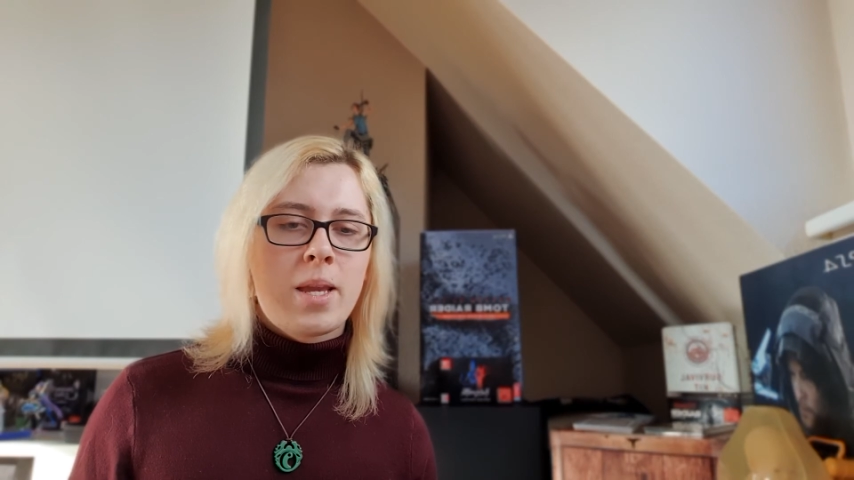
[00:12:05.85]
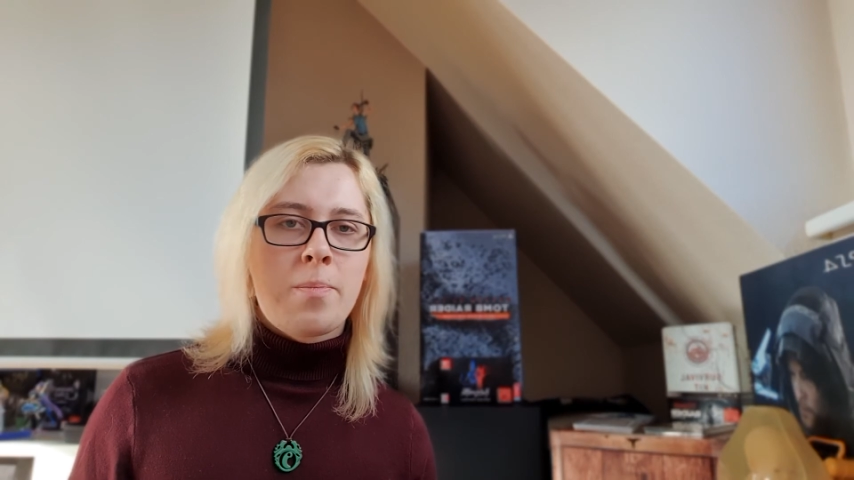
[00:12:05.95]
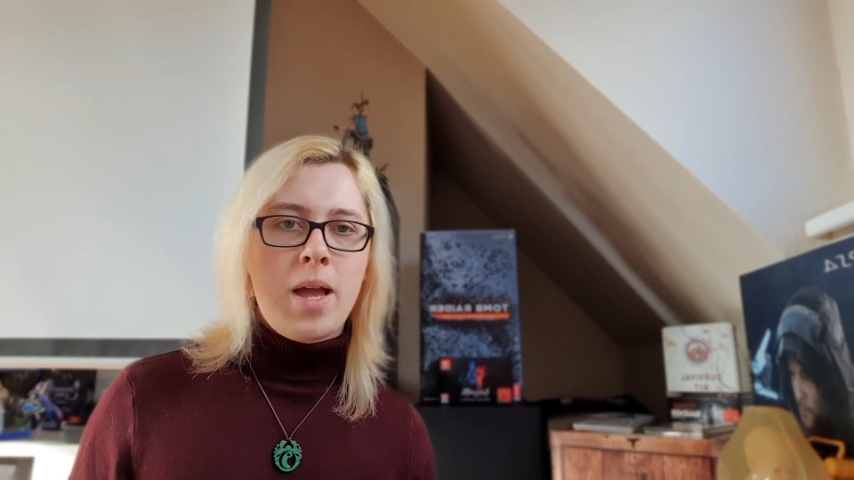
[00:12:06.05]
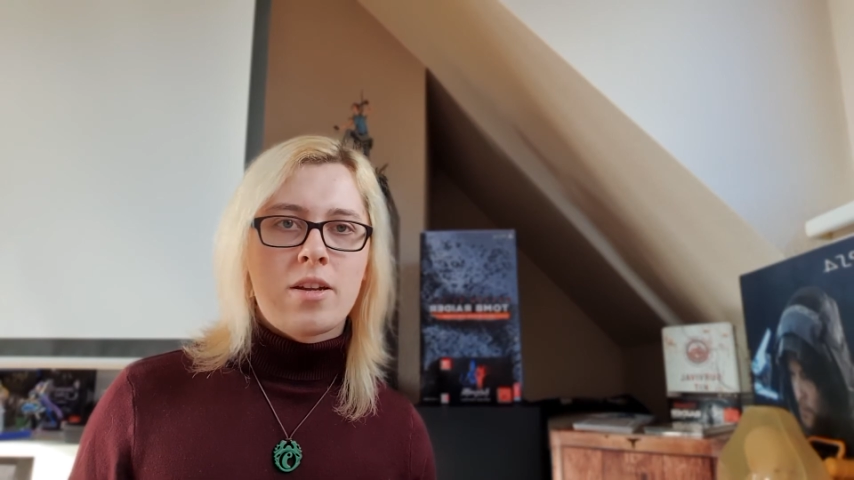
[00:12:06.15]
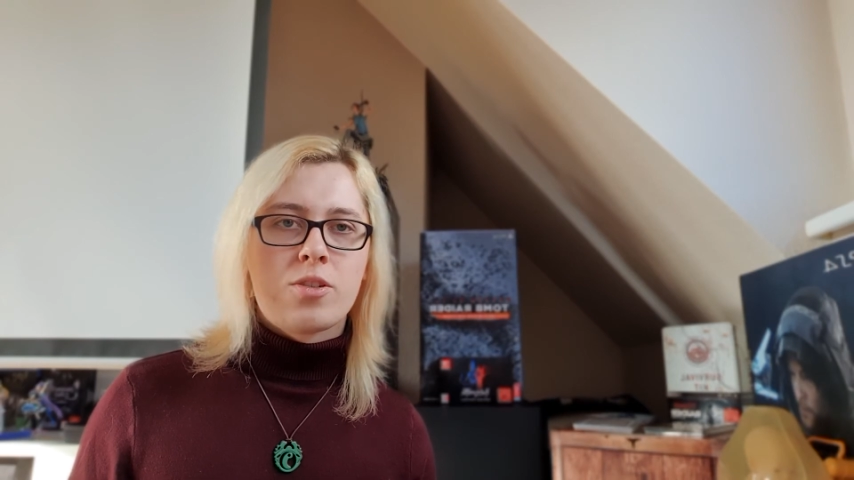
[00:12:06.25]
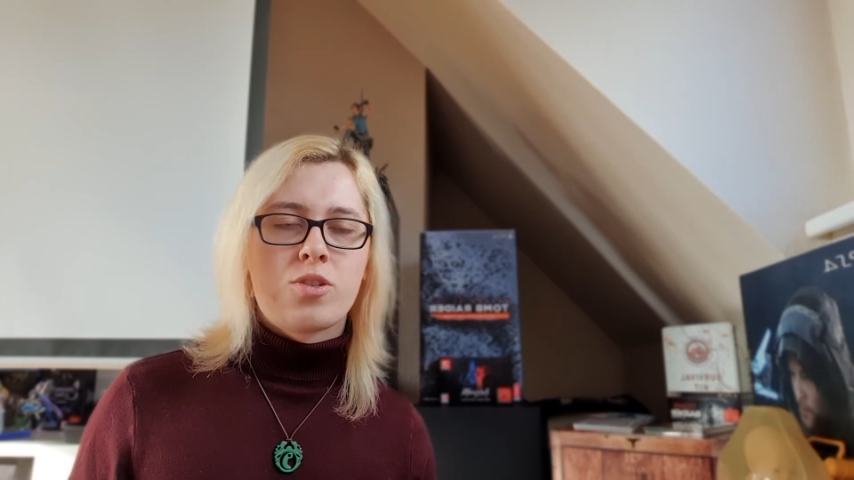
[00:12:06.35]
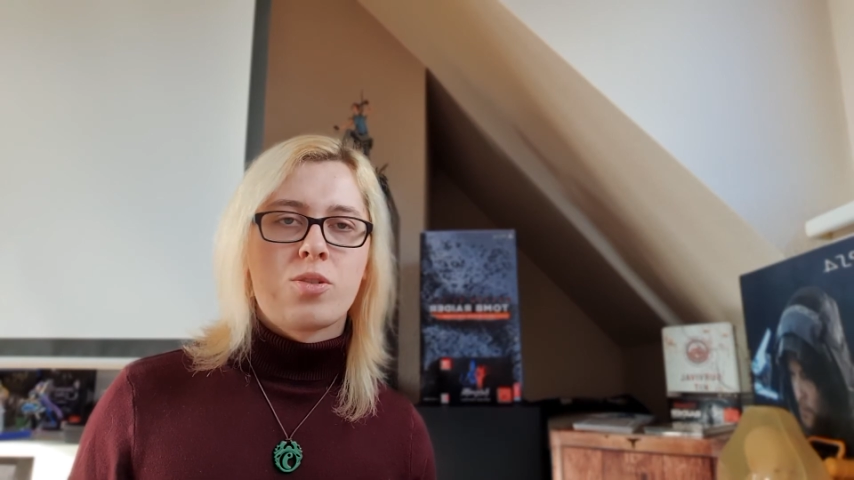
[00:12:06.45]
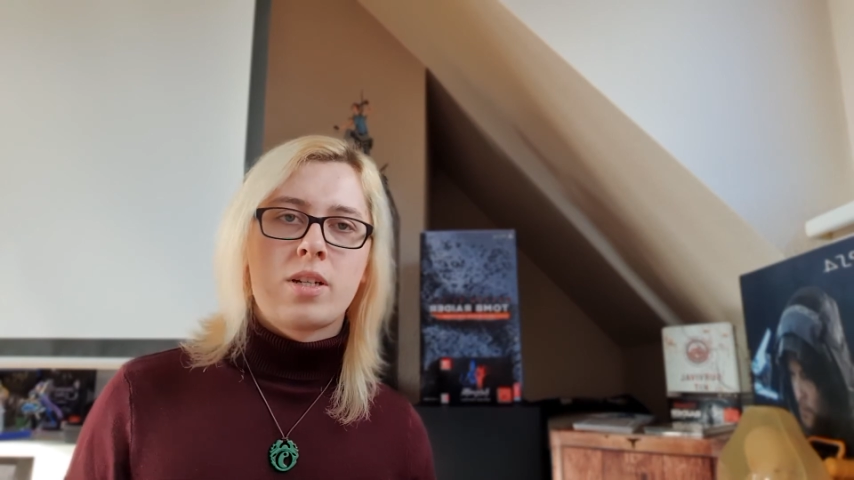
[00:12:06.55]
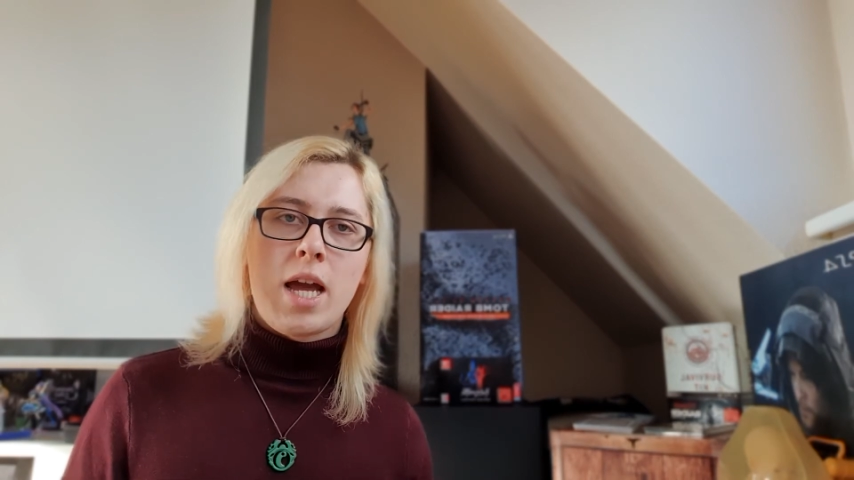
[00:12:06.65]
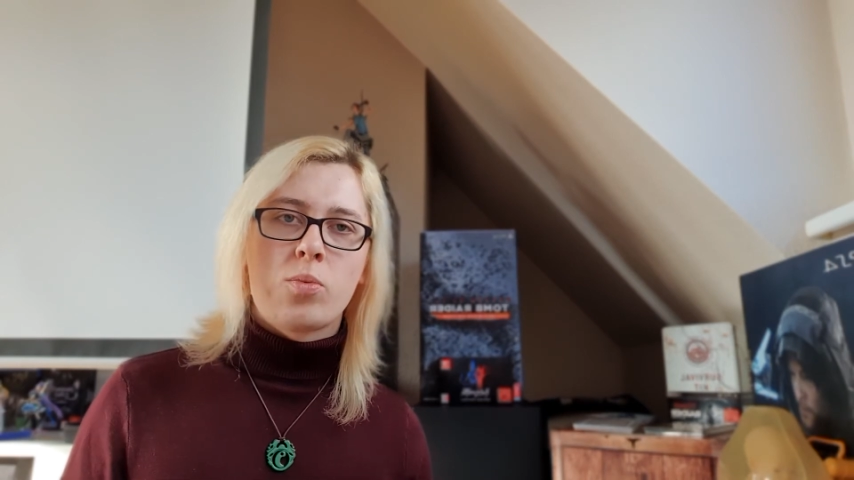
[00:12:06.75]
managed to
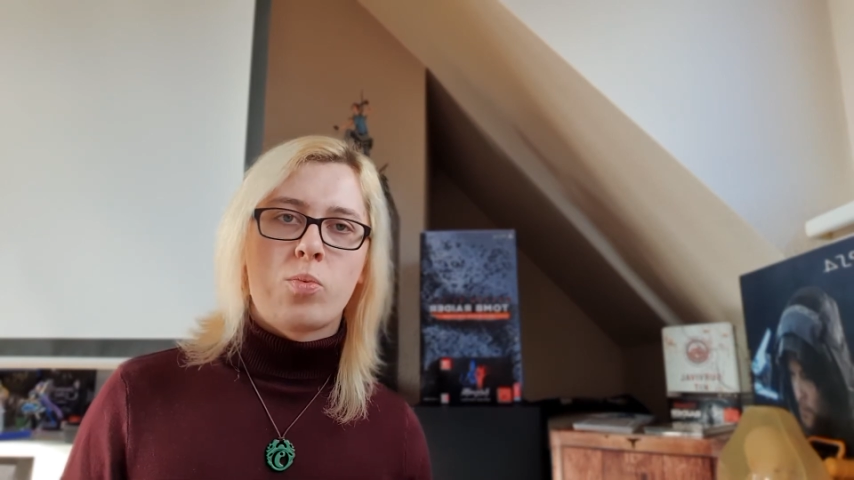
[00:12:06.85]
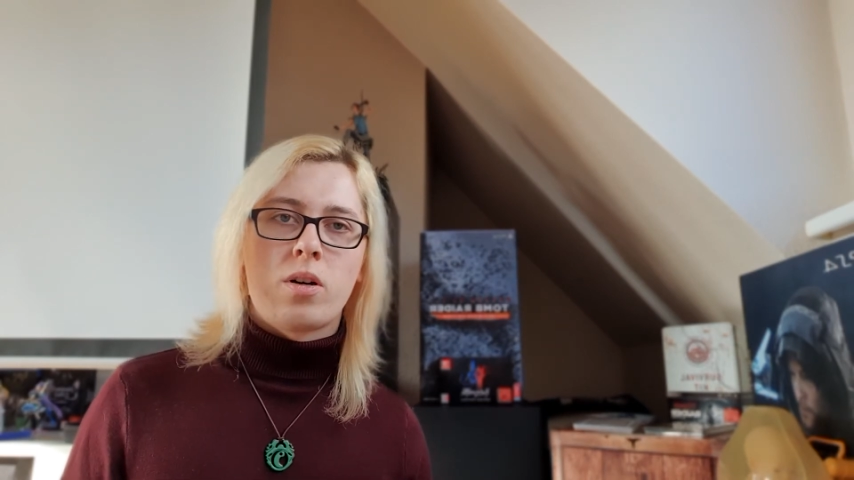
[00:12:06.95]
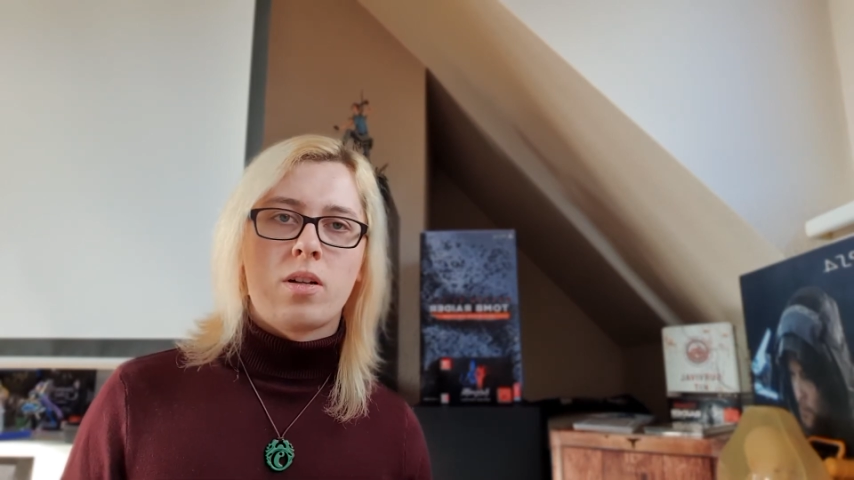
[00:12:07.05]
get one,